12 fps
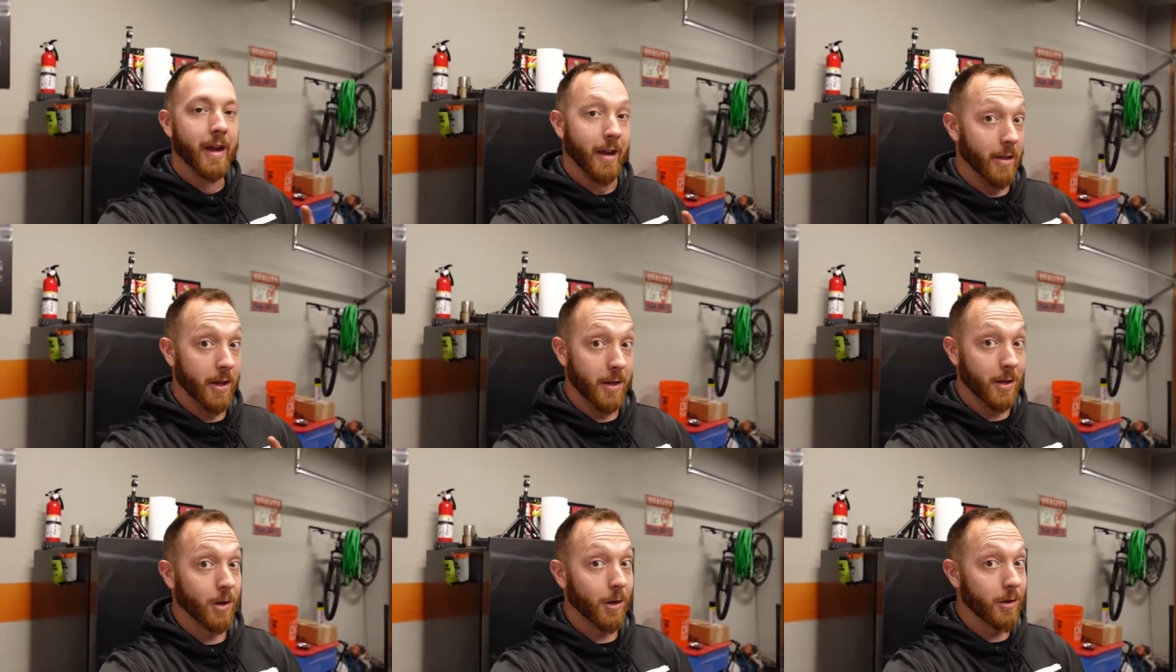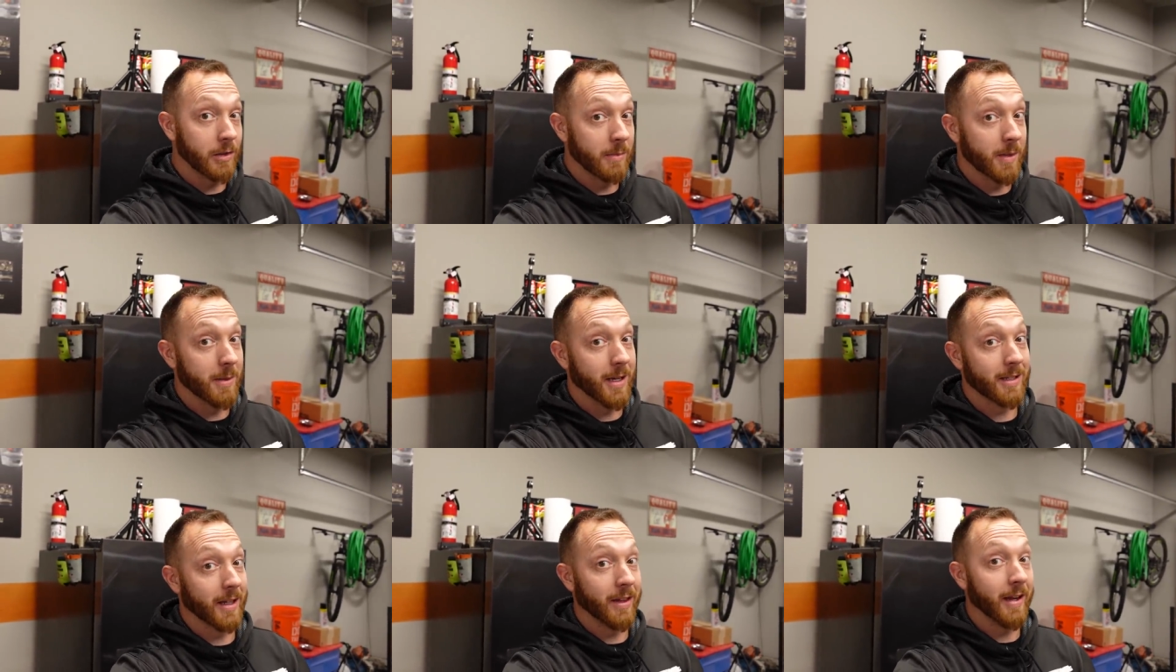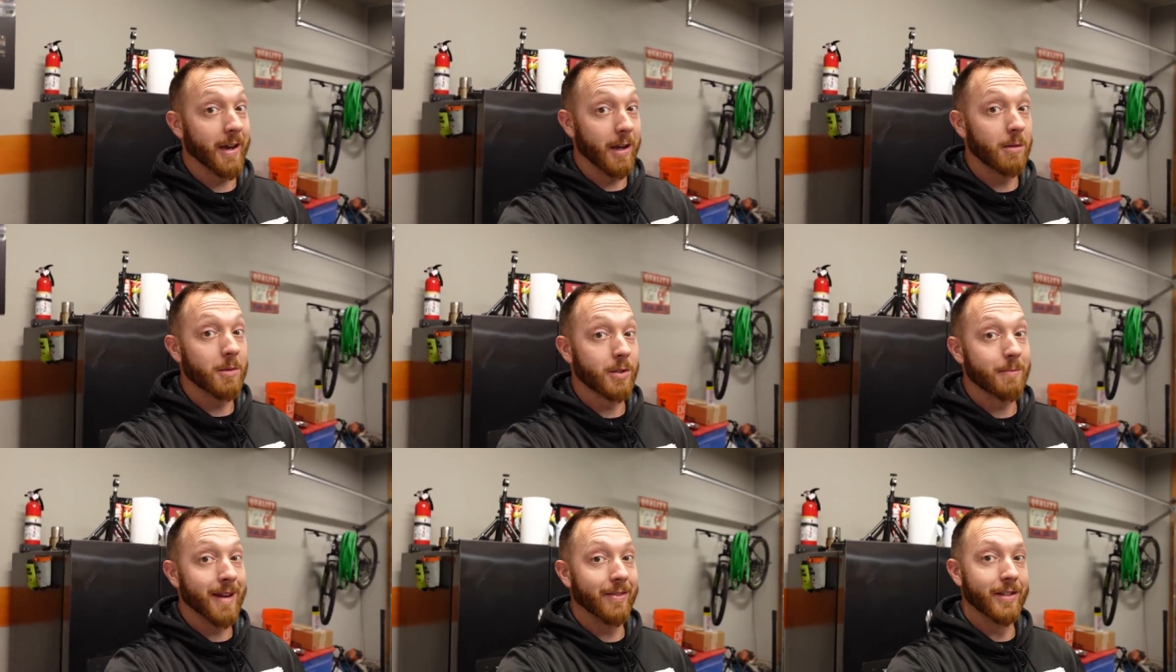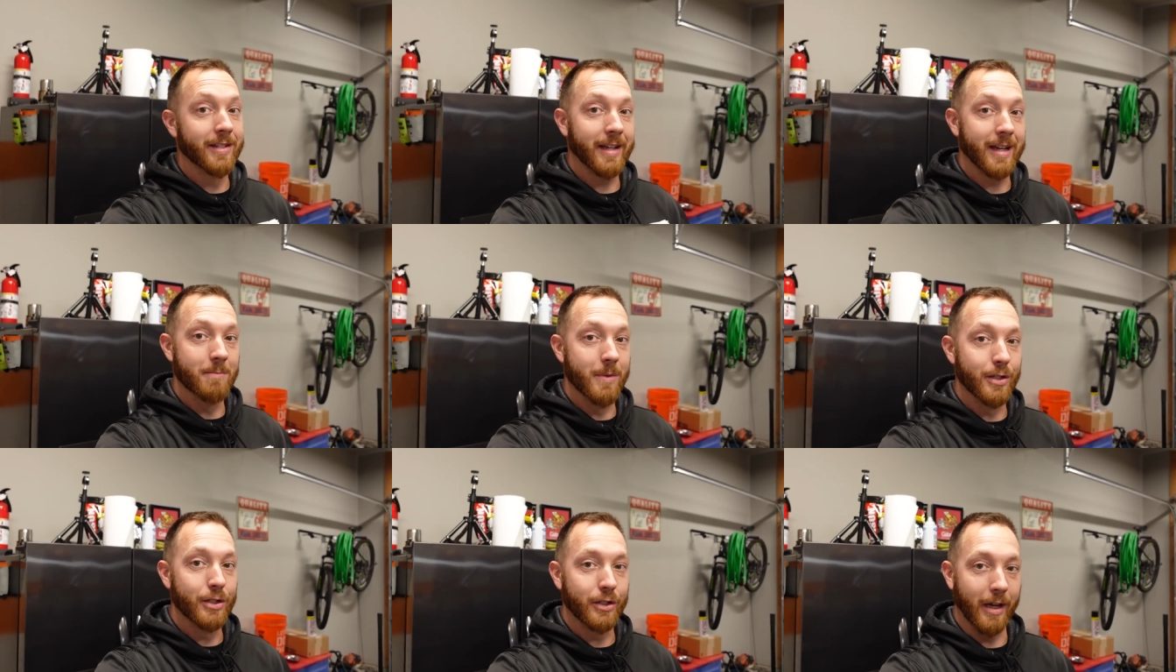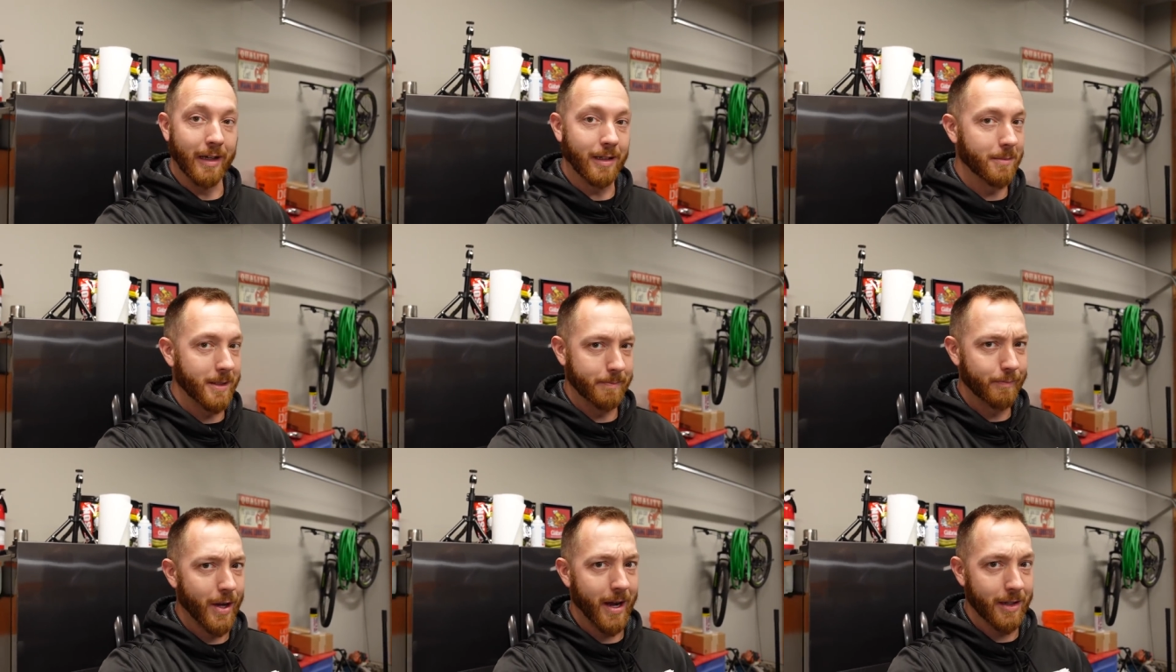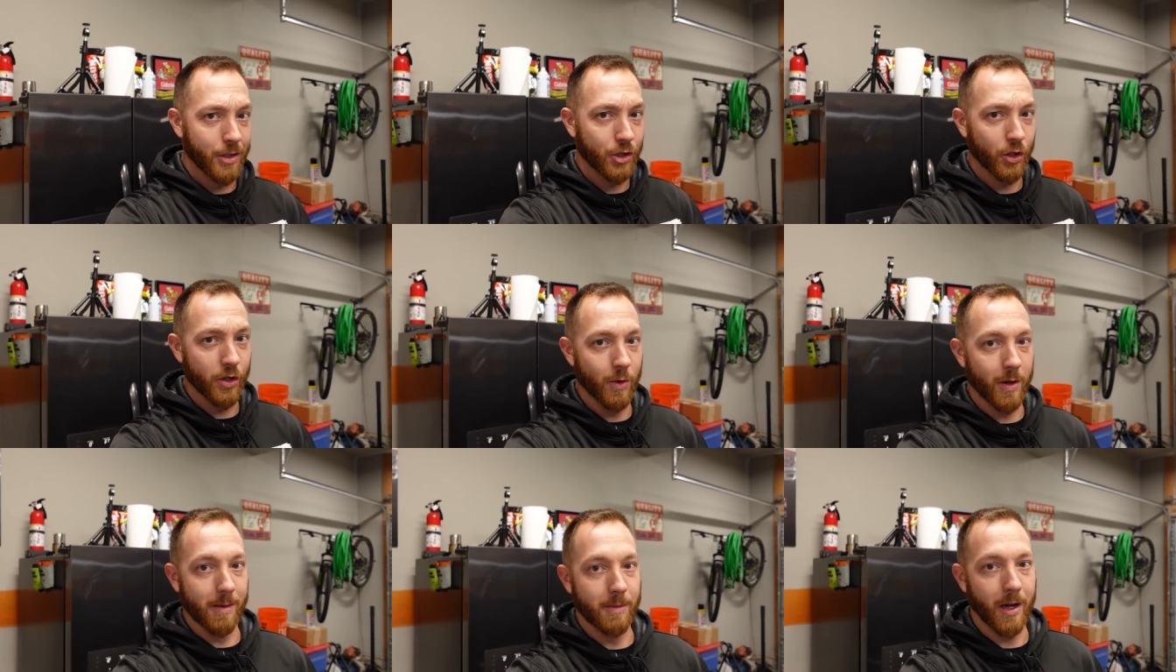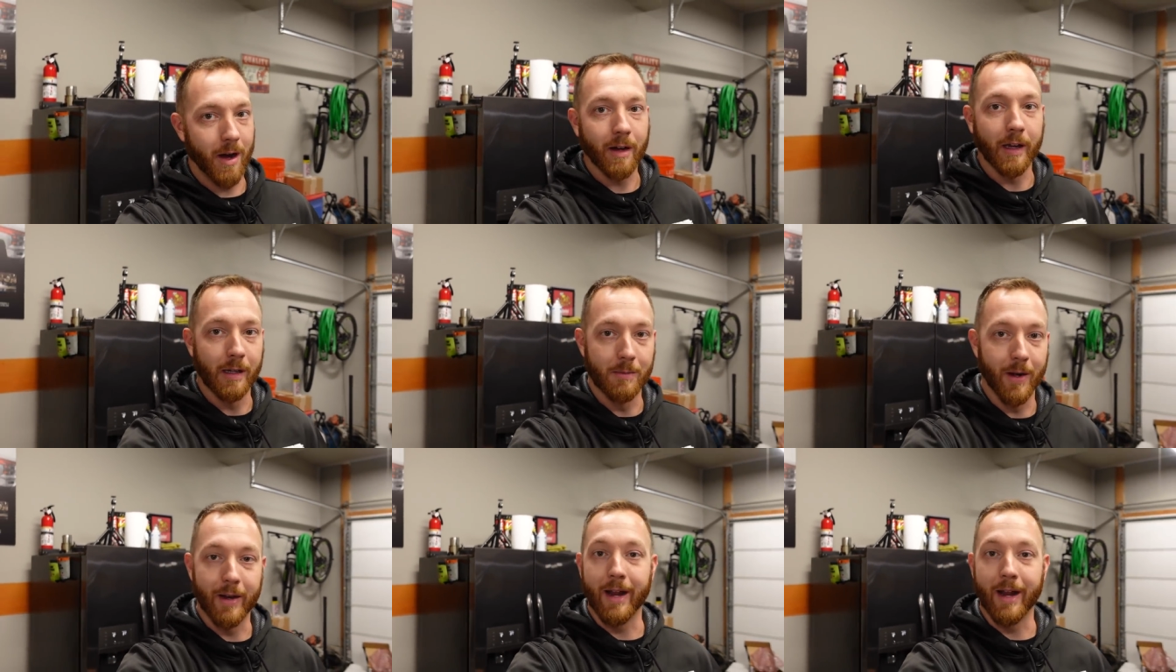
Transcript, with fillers: And then it occurred to me because I think I almost made the same mistake. Let me kind of show you what I'm talking about.